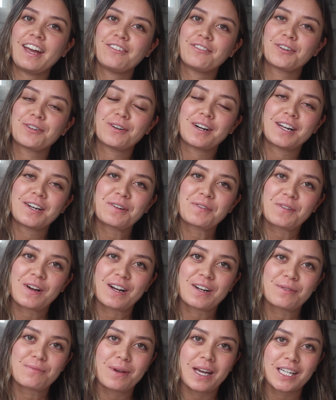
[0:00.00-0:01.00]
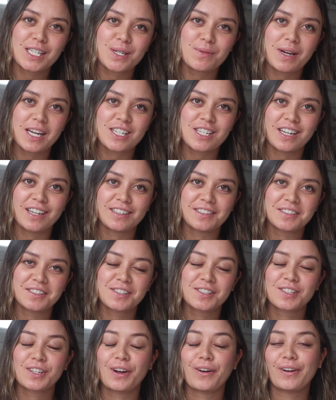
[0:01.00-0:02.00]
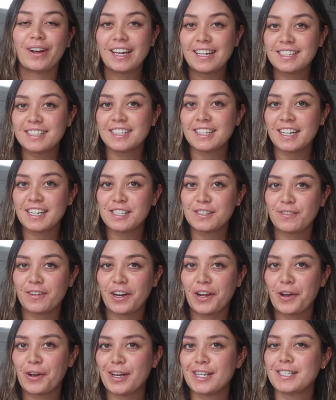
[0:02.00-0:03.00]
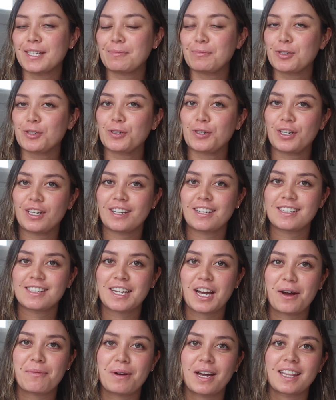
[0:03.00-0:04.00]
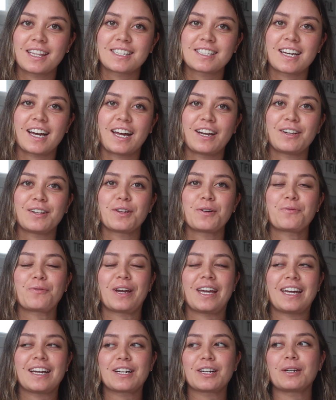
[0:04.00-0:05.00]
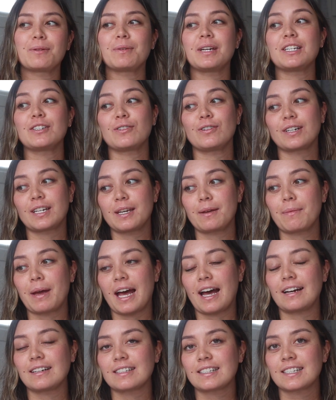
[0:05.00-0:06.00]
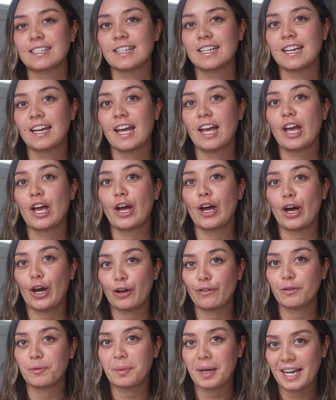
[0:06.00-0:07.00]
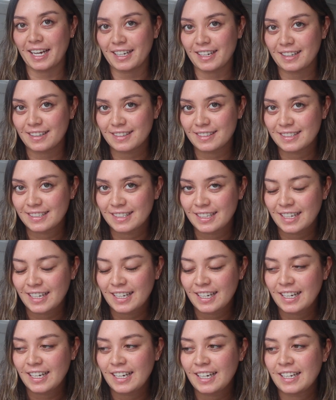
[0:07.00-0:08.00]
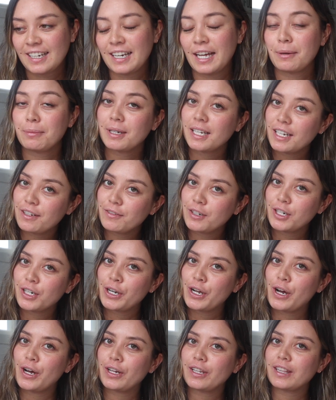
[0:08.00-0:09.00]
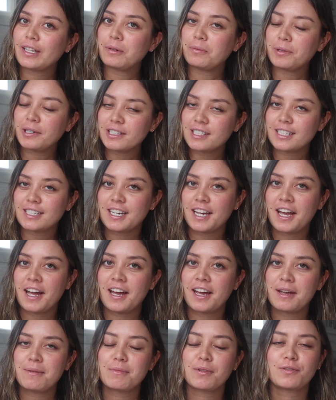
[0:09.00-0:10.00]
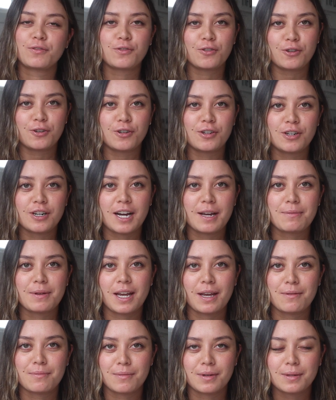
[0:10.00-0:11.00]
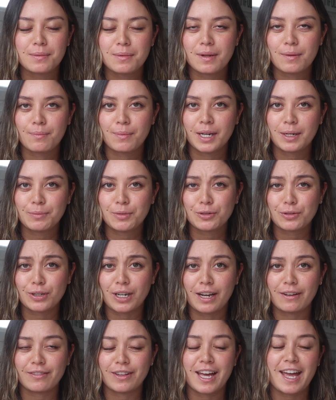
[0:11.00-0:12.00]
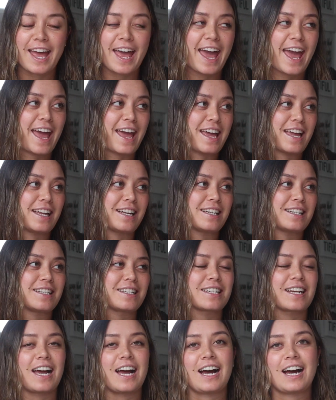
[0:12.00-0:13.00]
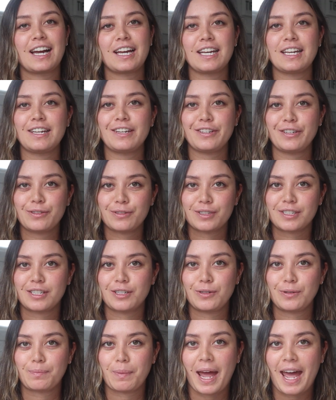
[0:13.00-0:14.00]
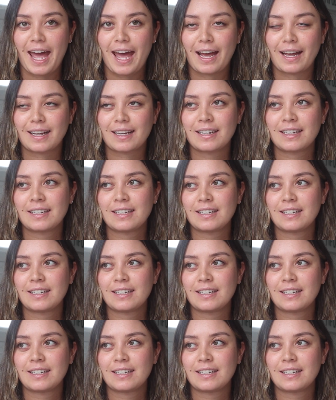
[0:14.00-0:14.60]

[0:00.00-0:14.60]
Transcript: Hey everyone, welcome back to my channel. So in today's video, as I'm sure you can tell by the title, we are going to be talking about overpacking. Now believe it or not, there was a time before I became a minimal traveller and I used to pack